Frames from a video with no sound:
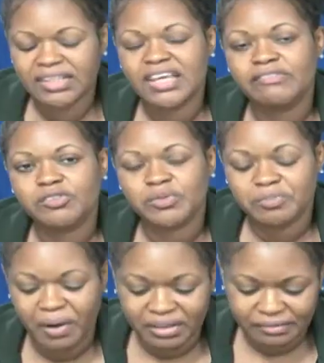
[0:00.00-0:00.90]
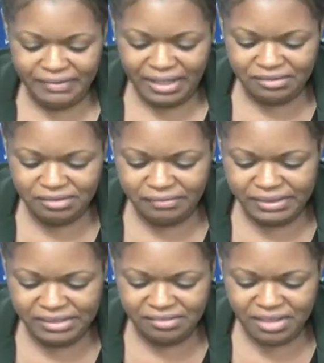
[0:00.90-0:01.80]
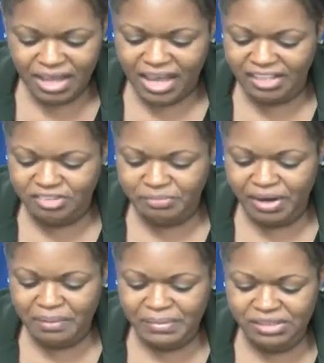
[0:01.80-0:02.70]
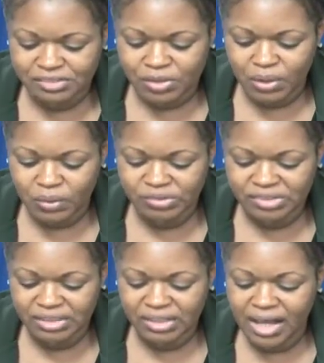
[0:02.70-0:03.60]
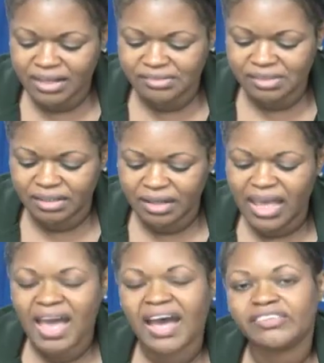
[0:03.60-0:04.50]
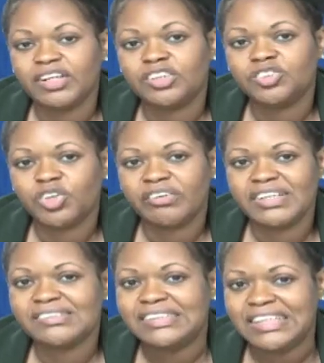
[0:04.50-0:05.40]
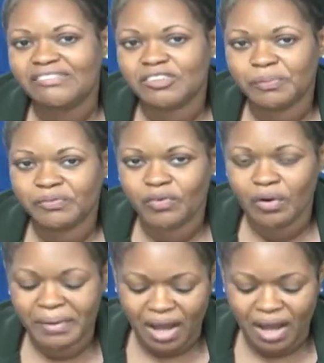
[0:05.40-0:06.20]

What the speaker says: Nevis was part of the activities as the Prime Minister hosted a cocktail at the luxurious Nevis Performing